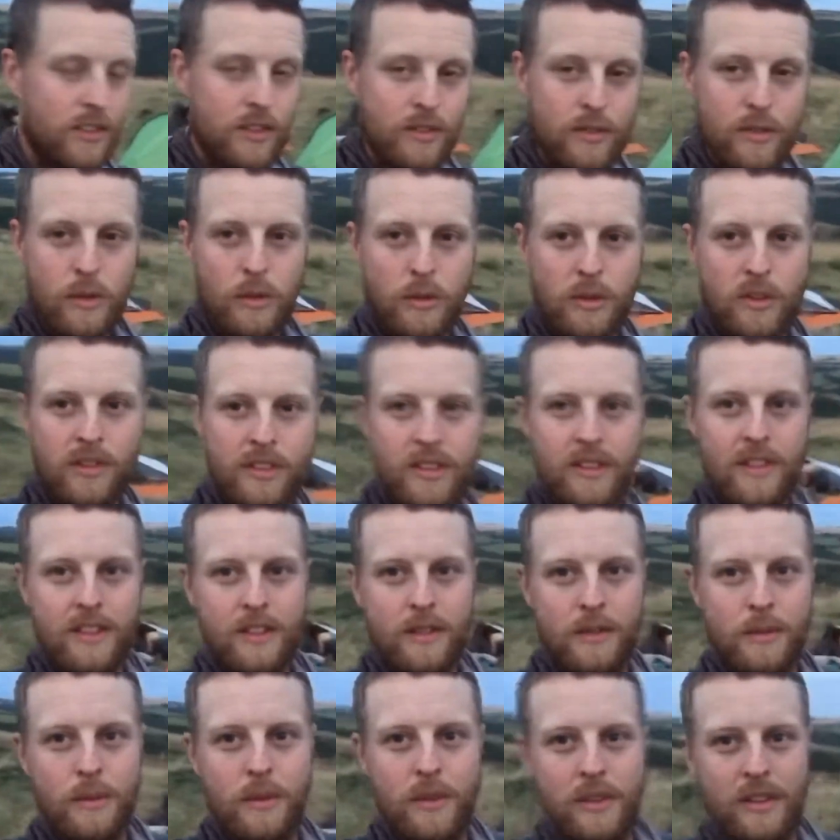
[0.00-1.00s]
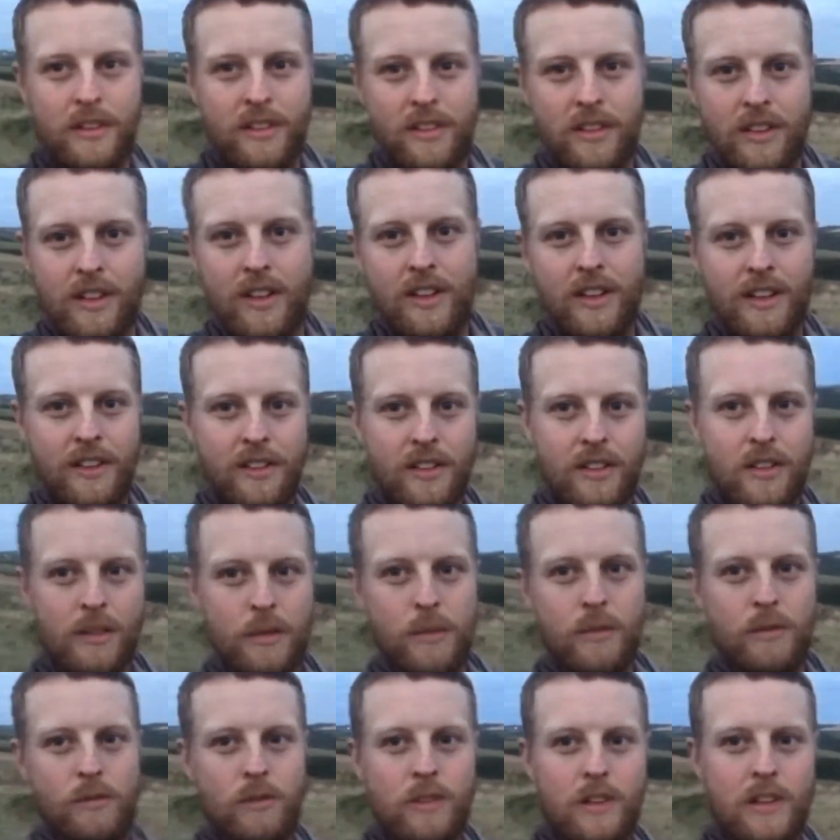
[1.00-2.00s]
fall asleep, which uh, is going to
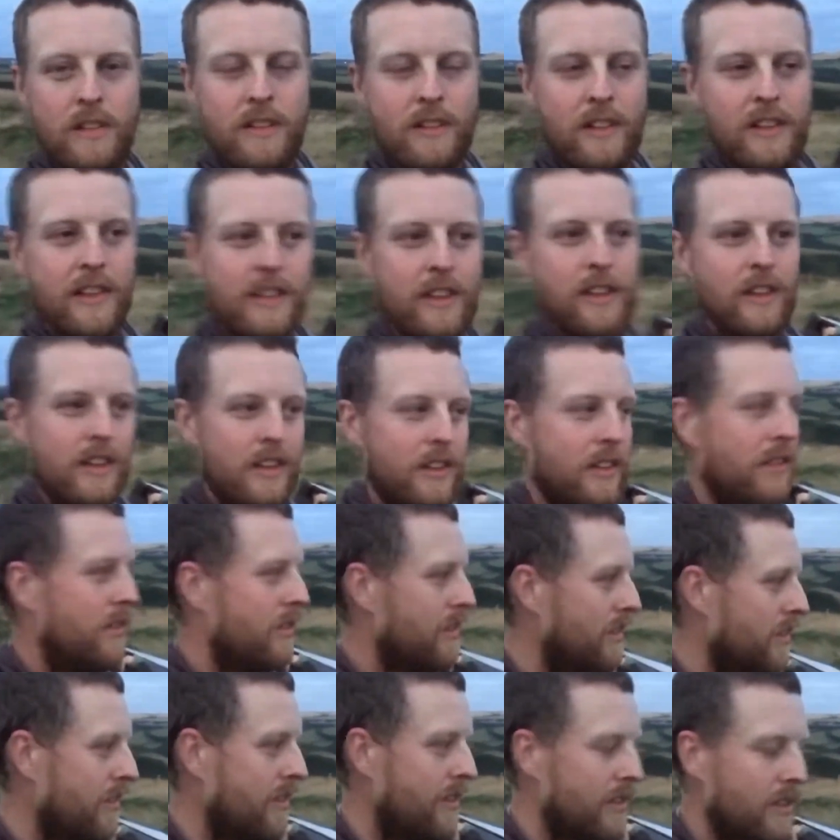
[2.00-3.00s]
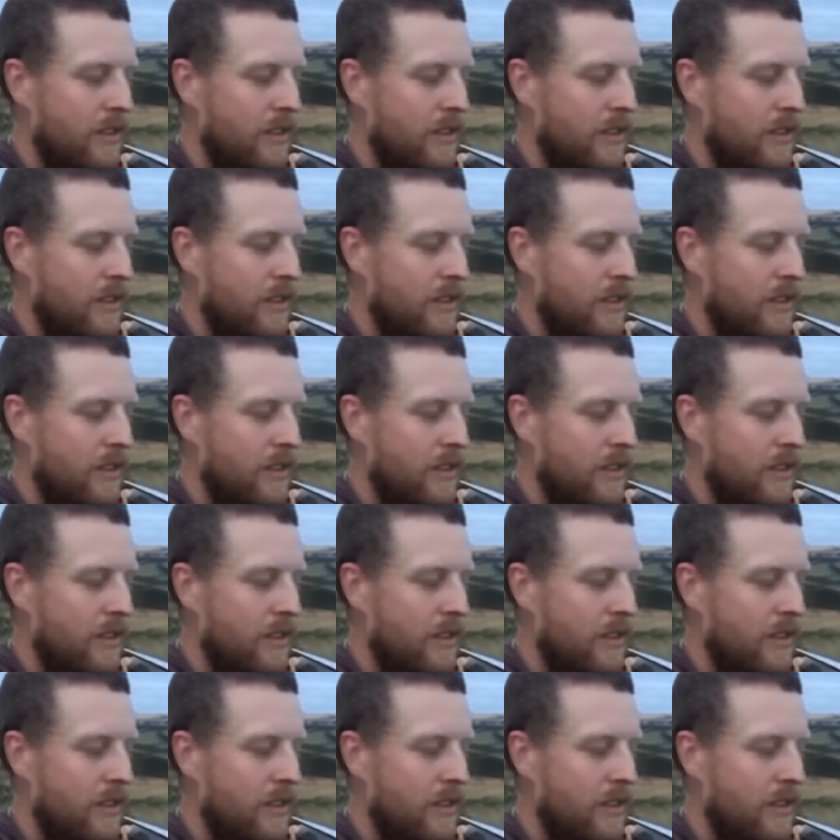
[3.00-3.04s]
be really, really nice.